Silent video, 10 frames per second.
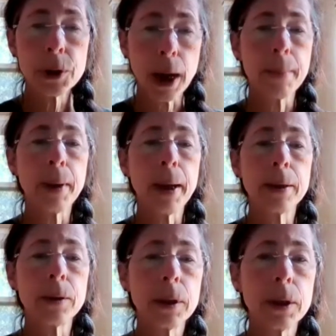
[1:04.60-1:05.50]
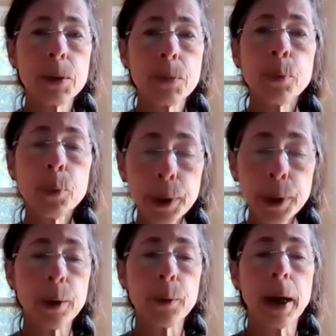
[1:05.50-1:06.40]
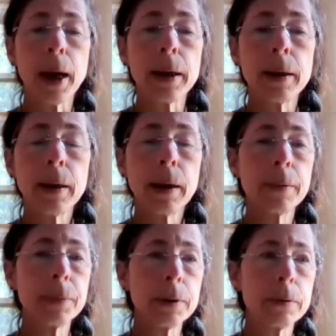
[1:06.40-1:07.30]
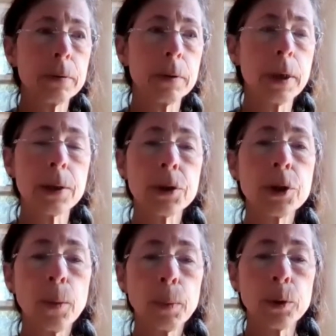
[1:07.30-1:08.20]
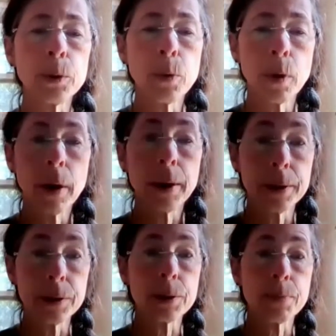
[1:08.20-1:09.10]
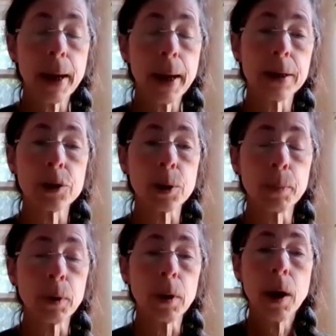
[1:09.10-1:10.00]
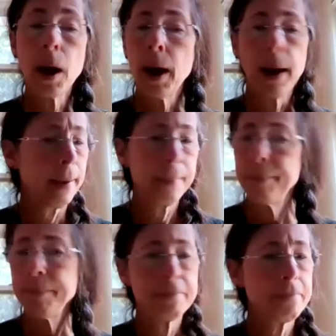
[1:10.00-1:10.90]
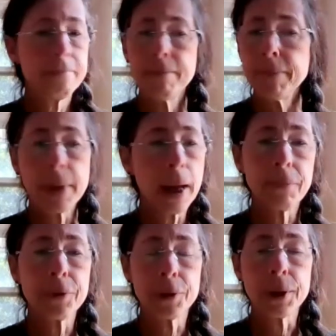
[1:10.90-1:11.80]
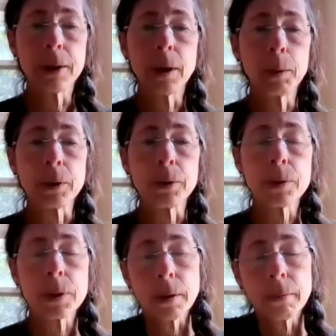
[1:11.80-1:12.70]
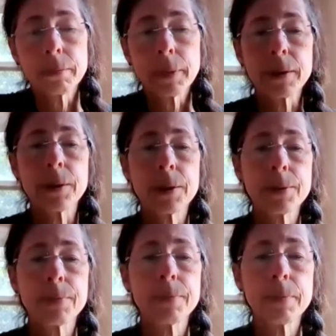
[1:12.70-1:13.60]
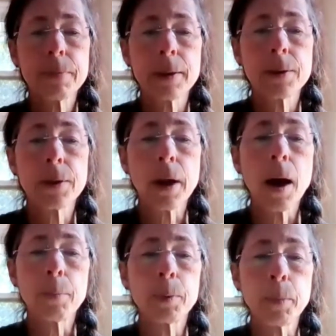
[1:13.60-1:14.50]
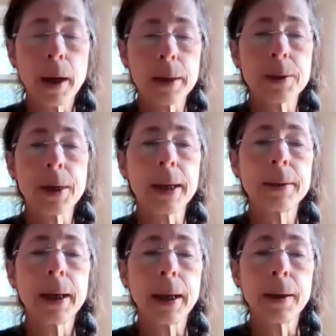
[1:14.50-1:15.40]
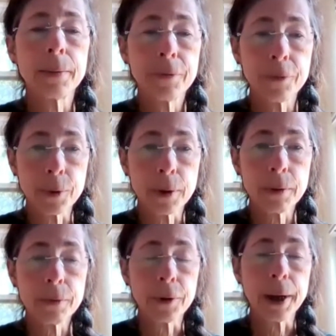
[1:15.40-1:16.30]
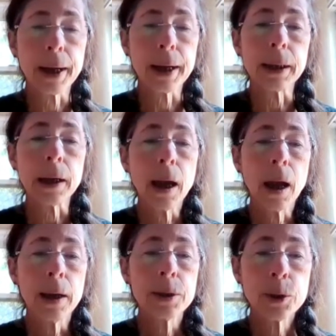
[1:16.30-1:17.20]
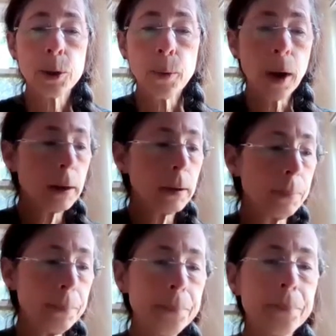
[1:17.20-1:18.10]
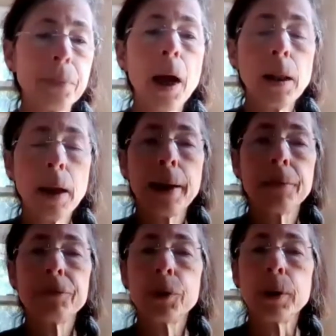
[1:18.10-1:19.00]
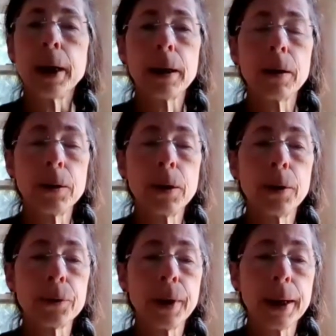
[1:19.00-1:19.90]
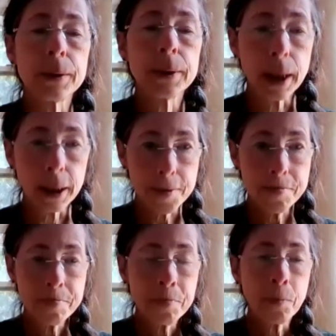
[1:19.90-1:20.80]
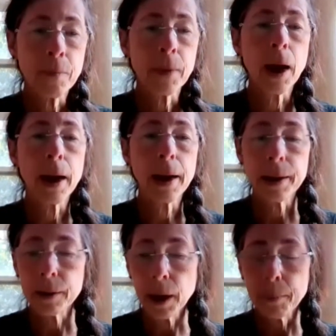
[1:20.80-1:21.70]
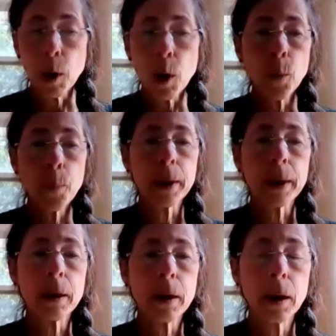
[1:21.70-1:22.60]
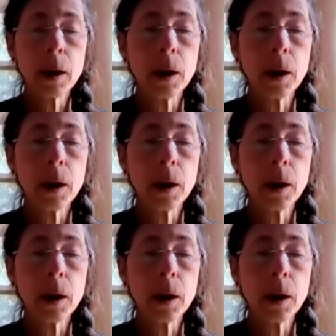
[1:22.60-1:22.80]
sideband. It's pretty okay. The SWR is manageable, not for CW. So that's the compromise antenna for 80. So I'll have to get another antenna, and I'm hoping